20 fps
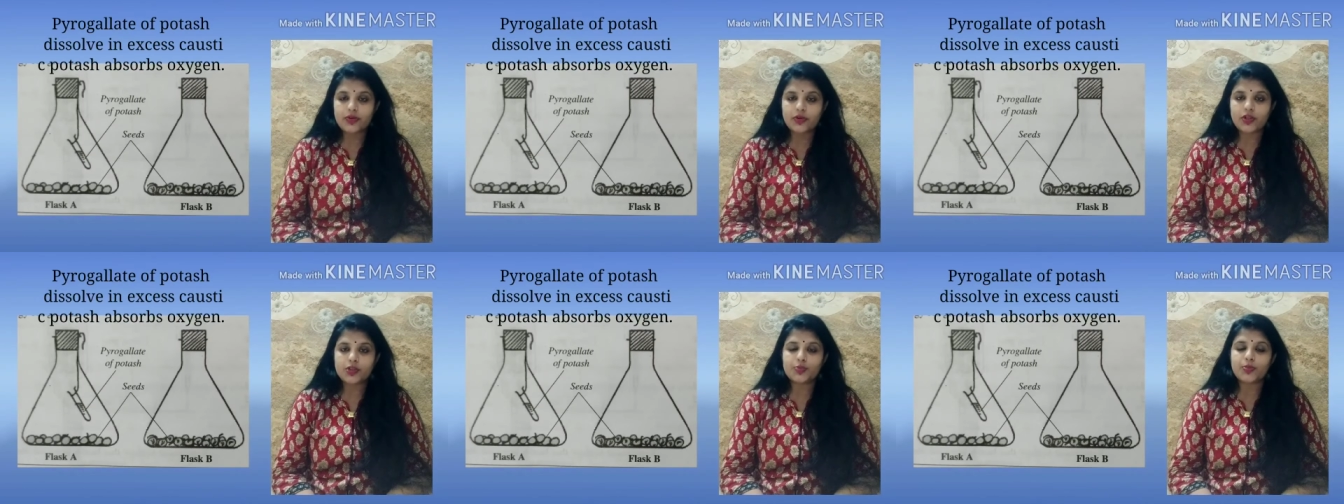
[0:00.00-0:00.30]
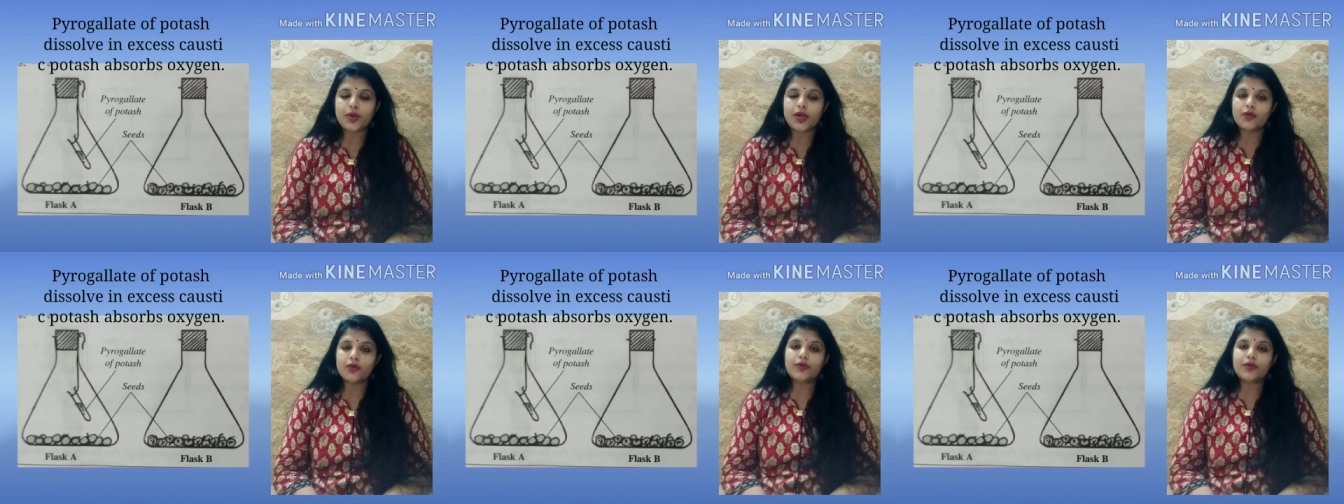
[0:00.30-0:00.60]
because
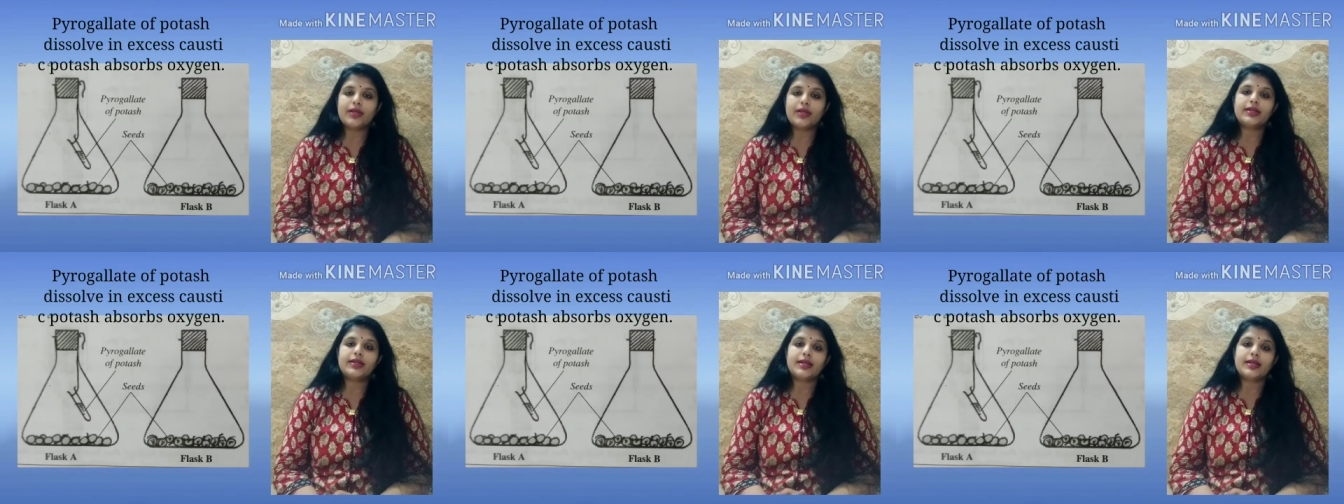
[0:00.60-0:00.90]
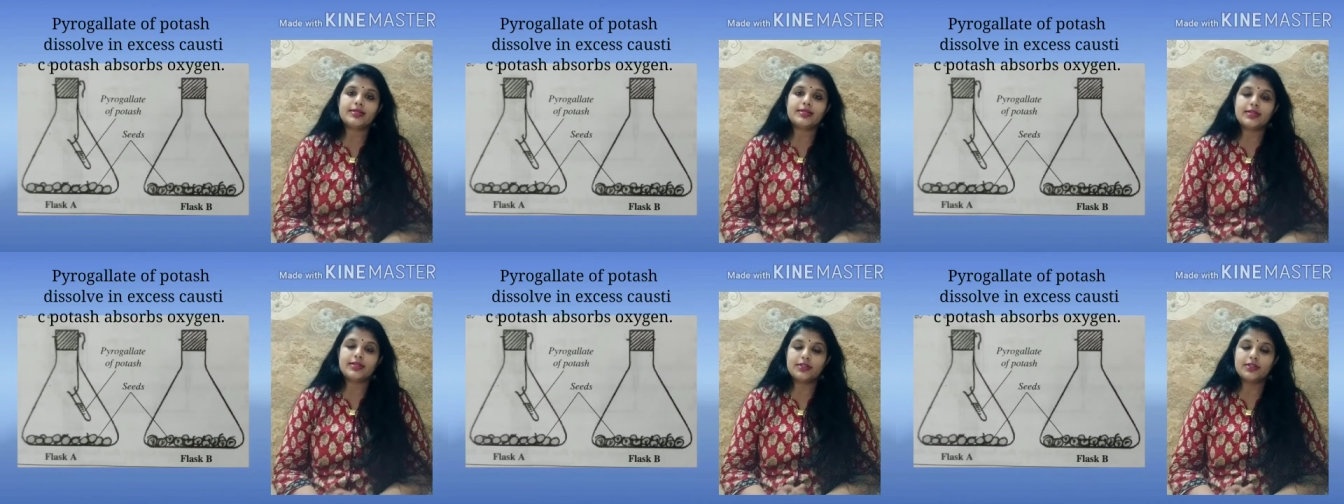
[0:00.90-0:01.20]
pyrogallic
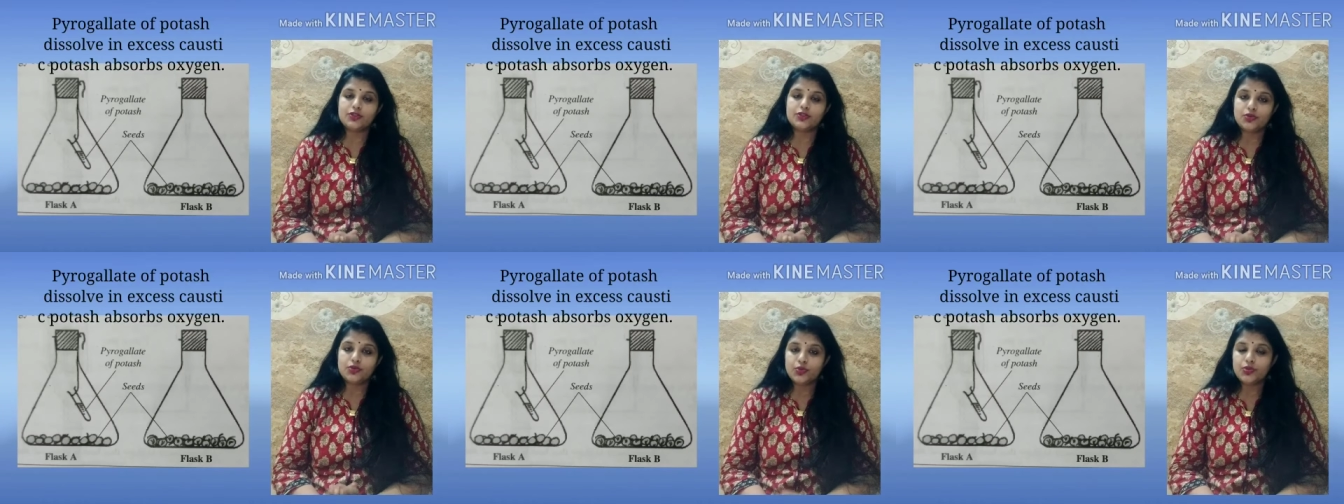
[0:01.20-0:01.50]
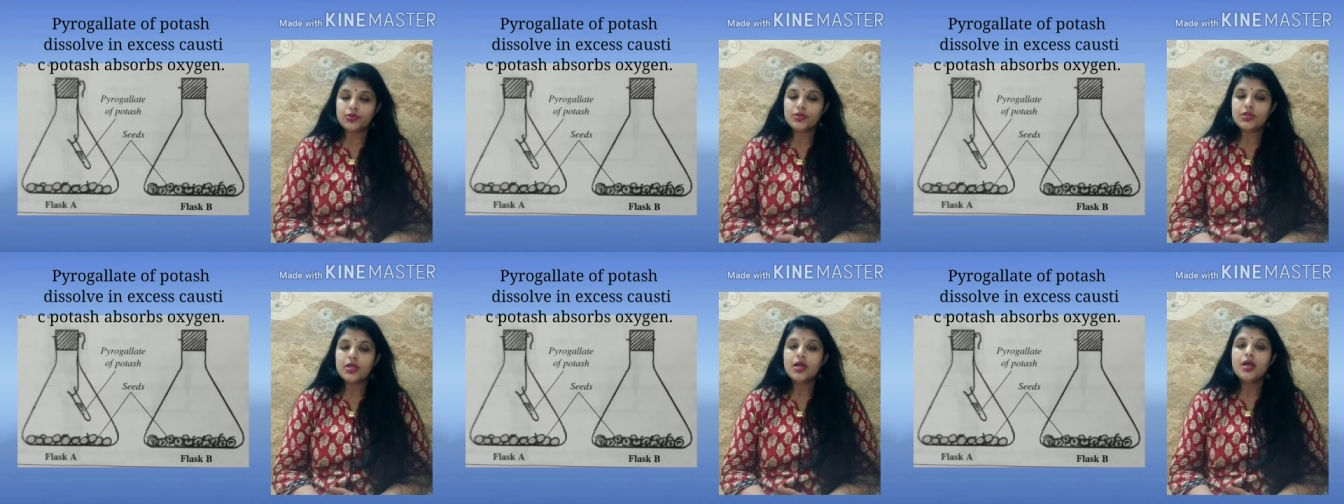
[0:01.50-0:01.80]
acid is
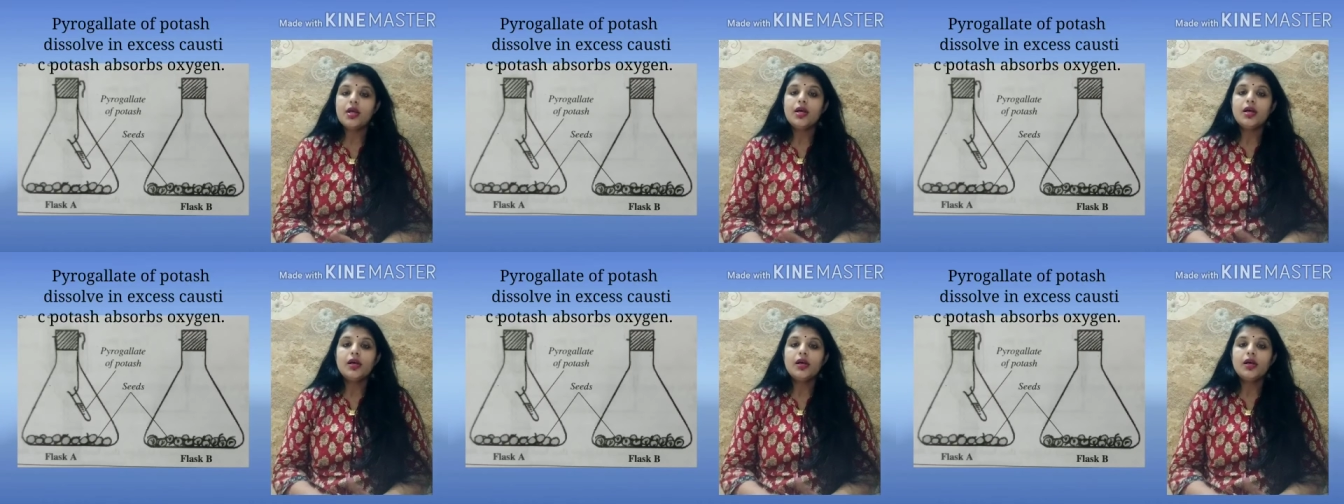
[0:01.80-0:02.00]
used